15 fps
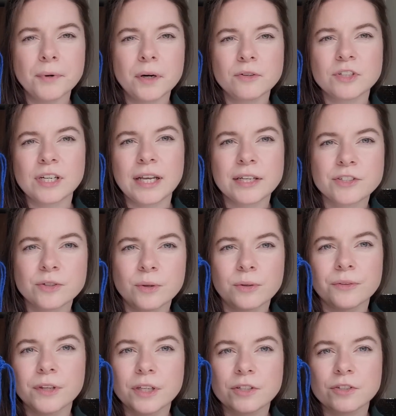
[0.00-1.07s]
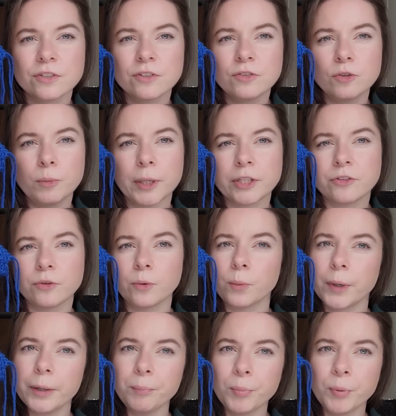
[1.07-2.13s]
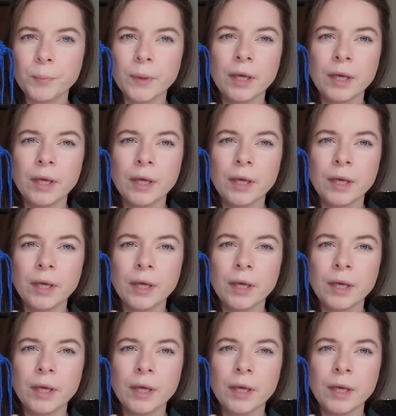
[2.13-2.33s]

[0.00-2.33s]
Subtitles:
rows less on this 2x2 rib.